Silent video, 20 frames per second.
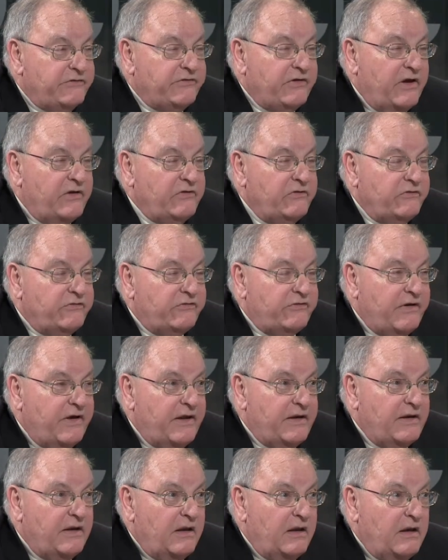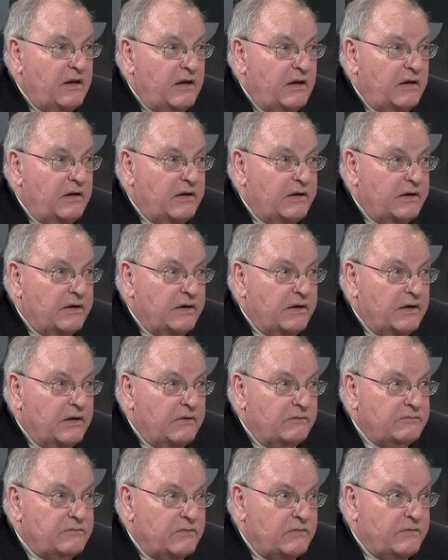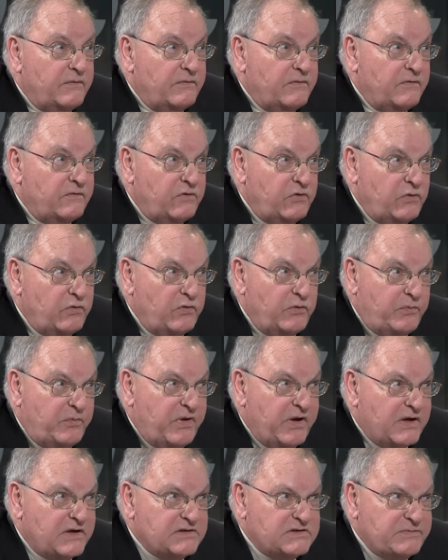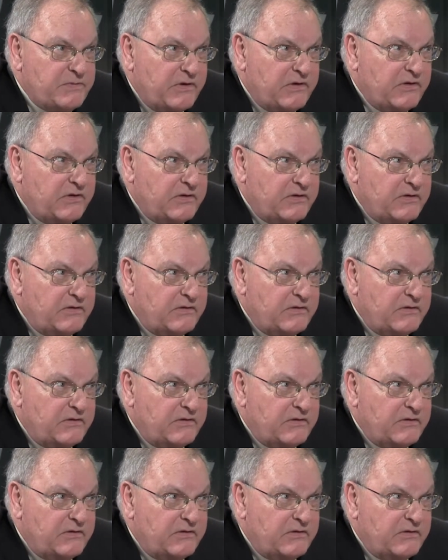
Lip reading: and you said that you would pick a spirit.